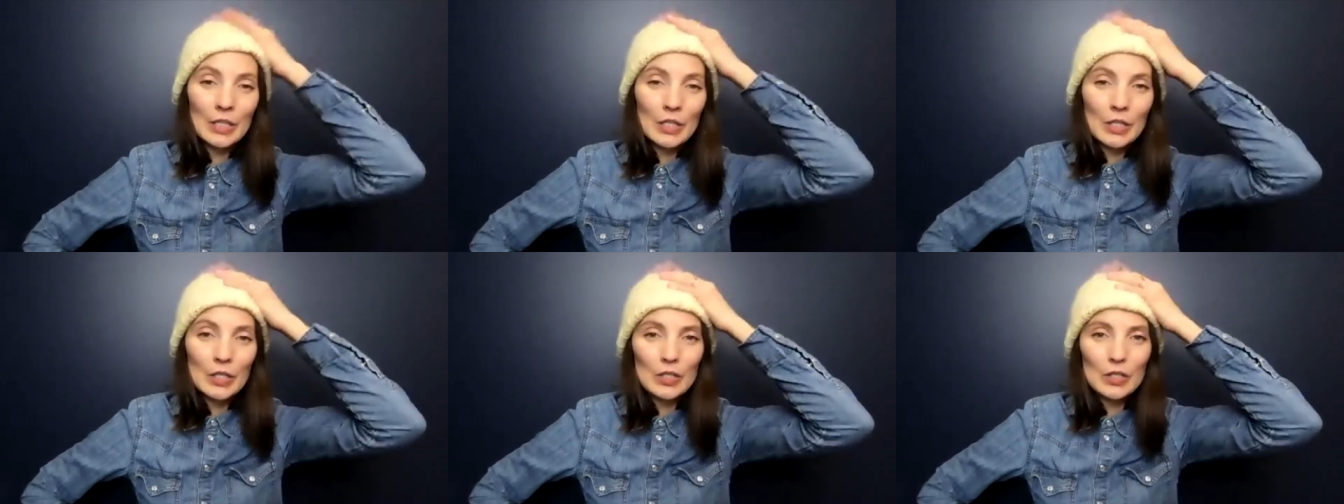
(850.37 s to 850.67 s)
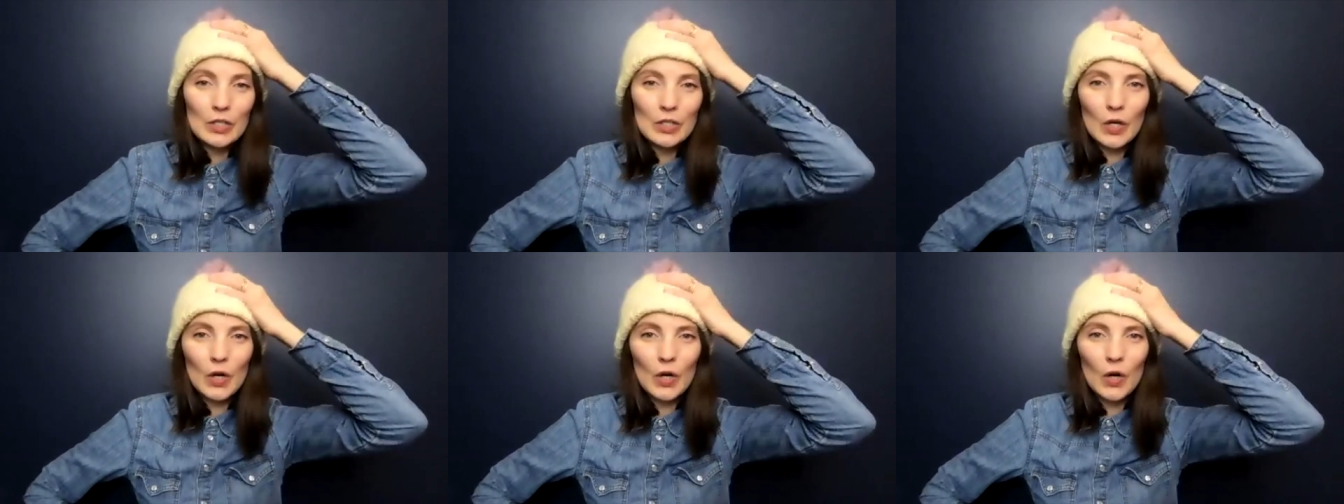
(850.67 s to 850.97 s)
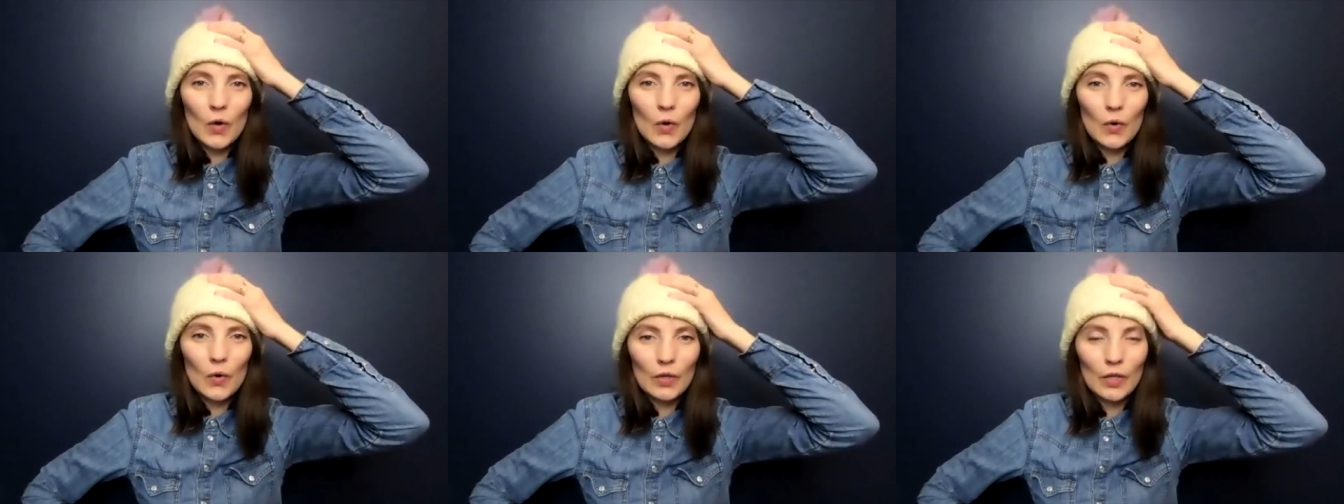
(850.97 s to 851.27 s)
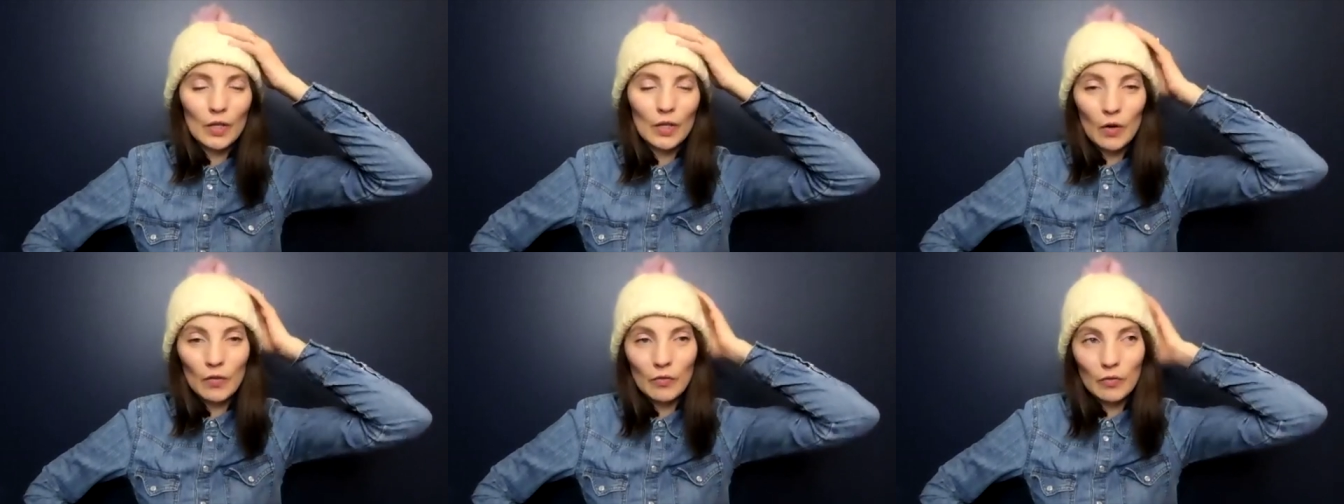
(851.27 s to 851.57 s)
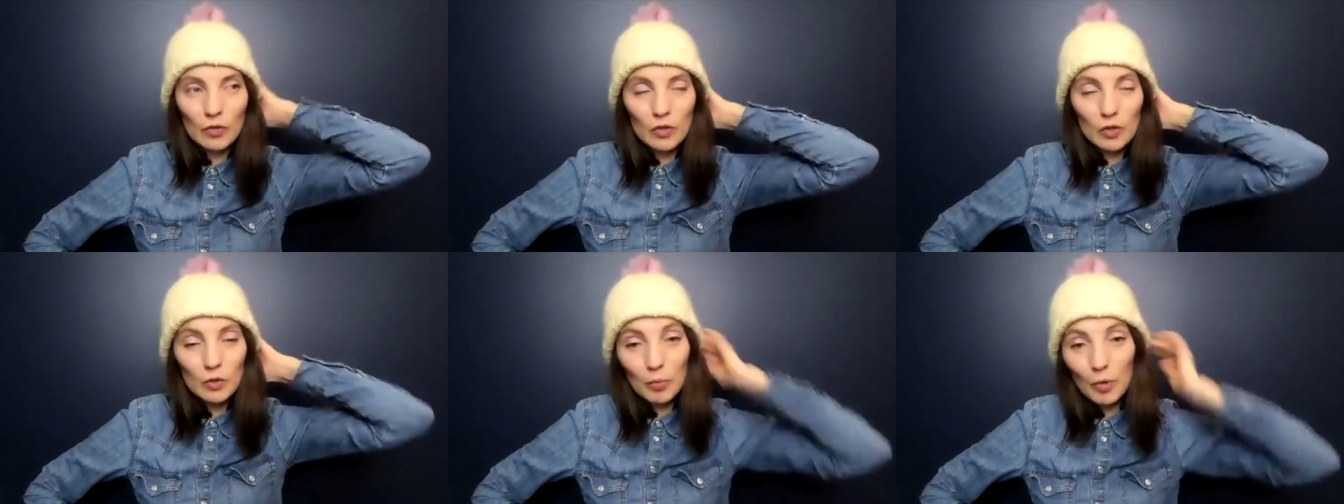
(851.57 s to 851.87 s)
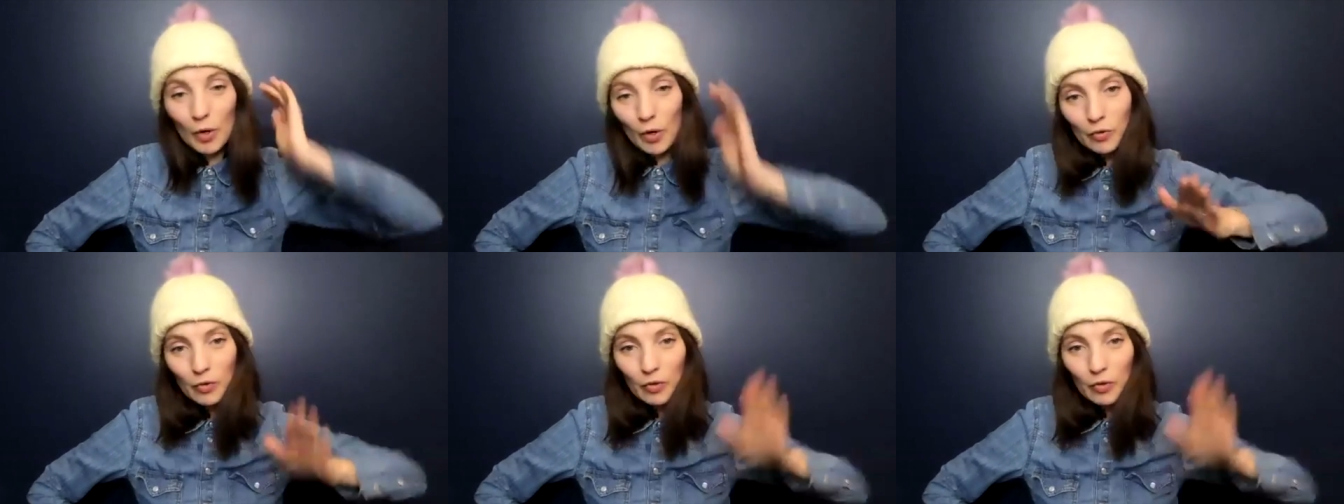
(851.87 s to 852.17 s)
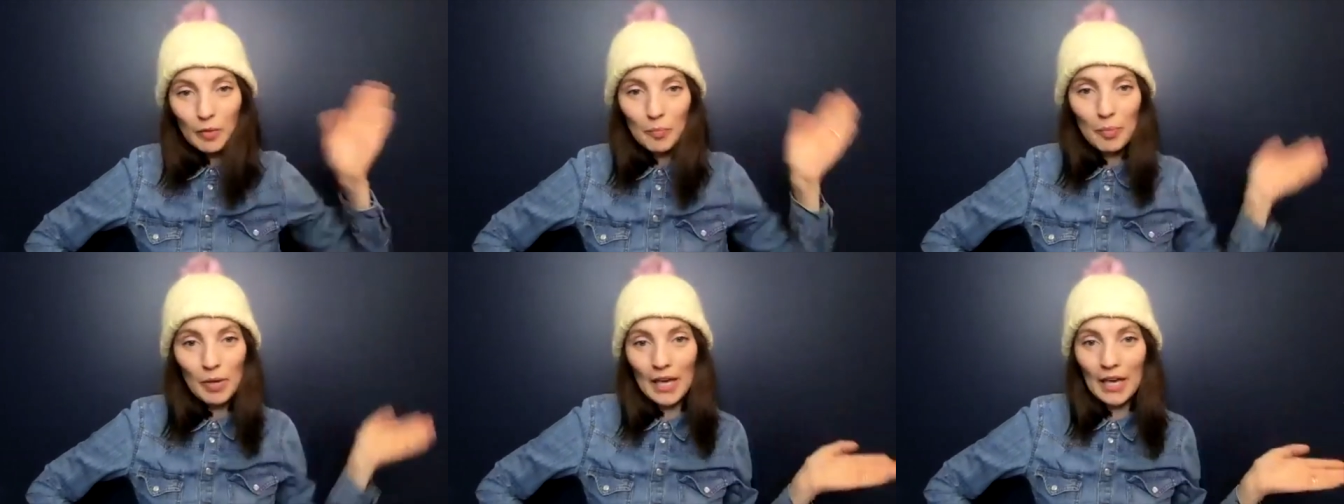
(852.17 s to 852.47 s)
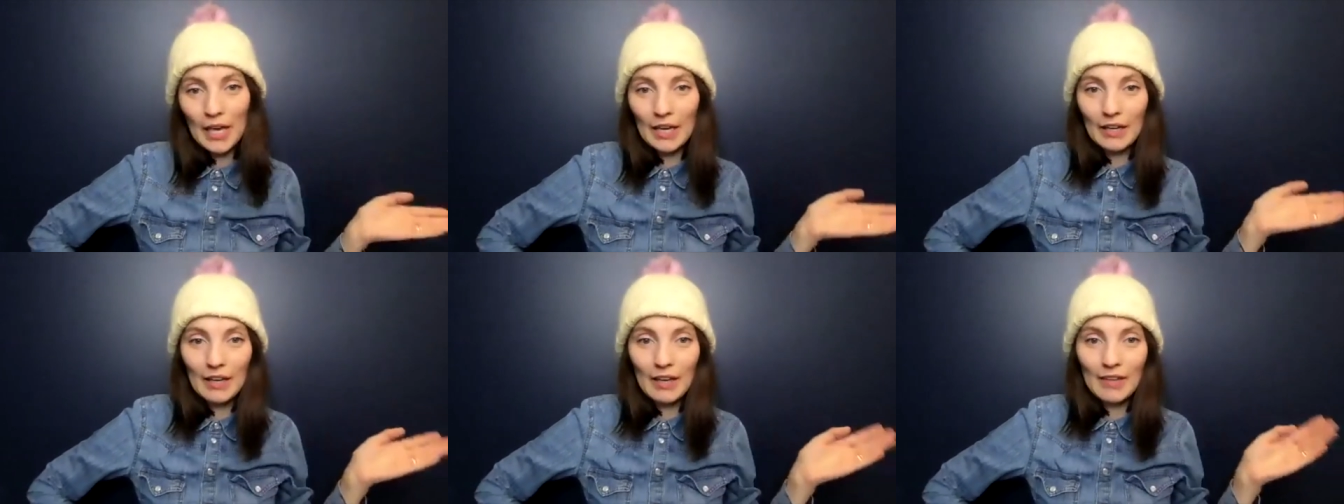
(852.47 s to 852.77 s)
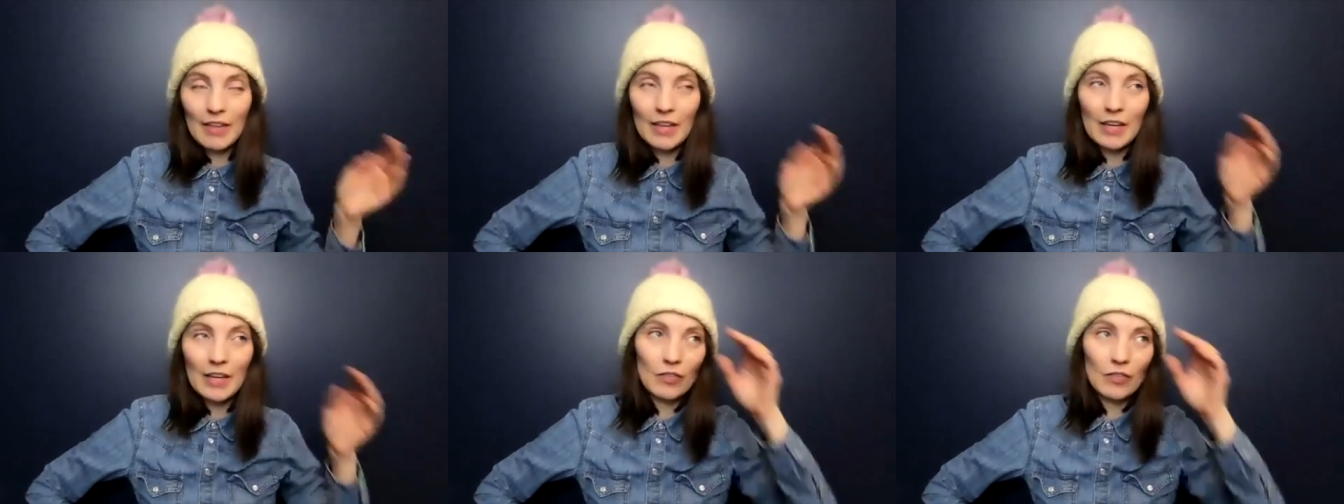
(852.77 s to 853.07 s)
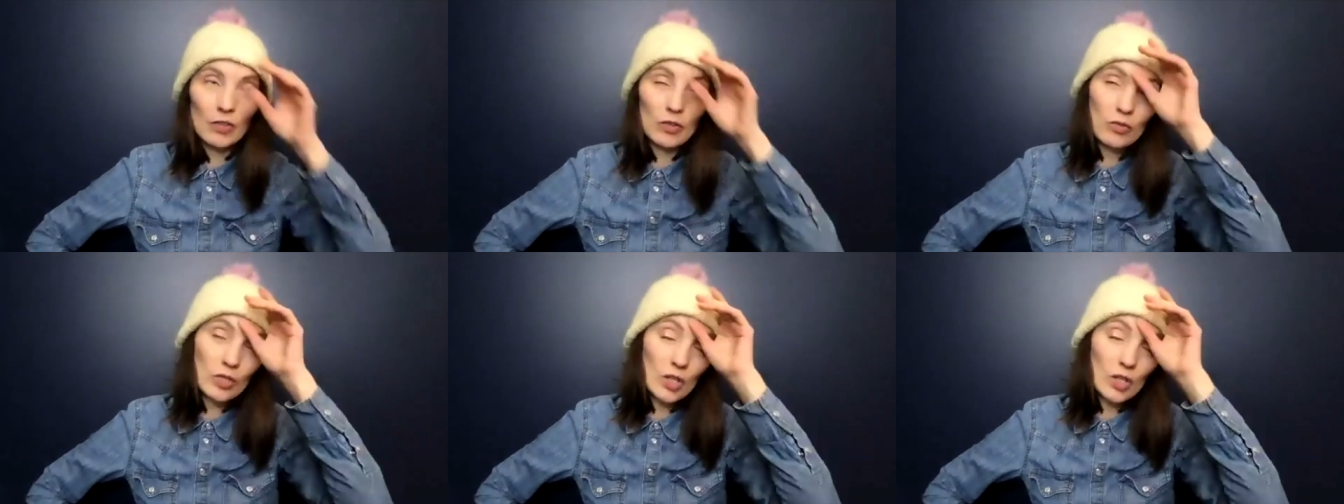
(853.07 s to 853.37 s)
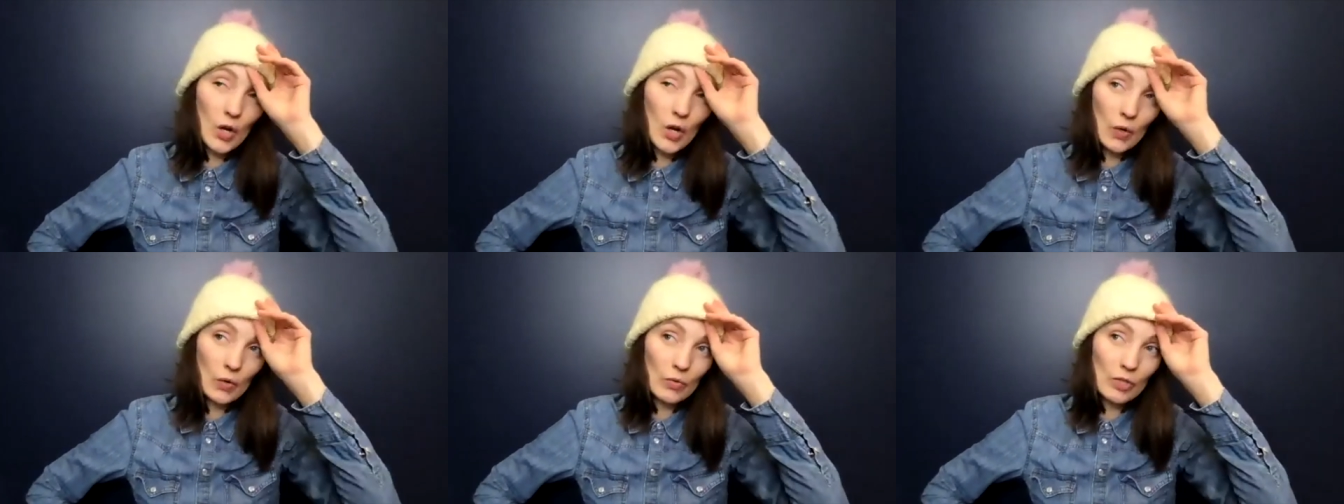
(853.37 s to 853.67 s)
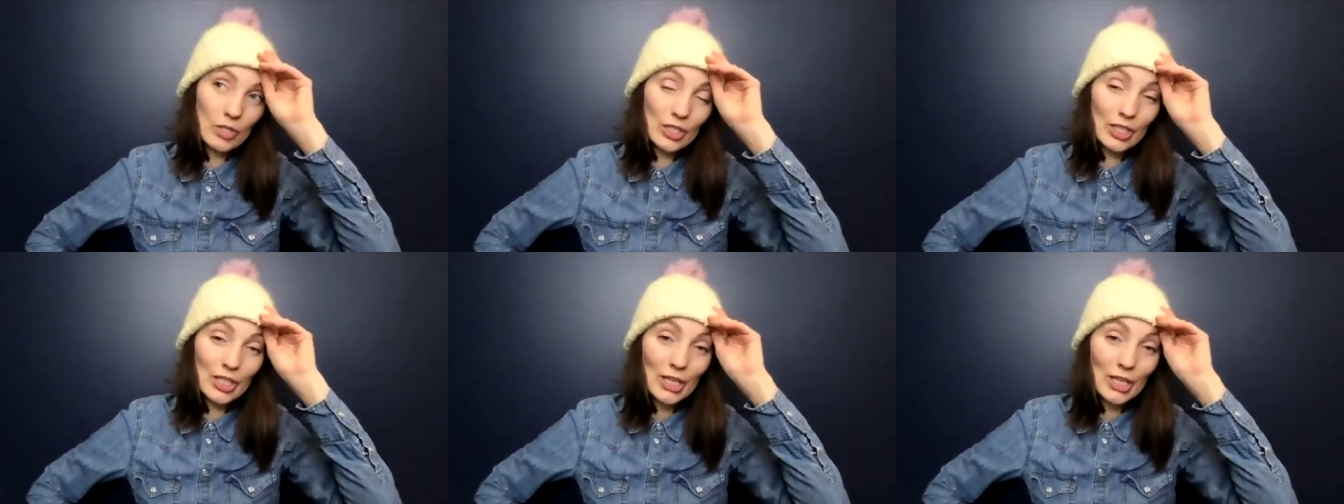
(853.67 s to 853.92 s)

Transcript: So you know, if you do both, you can pick, and then if you don't,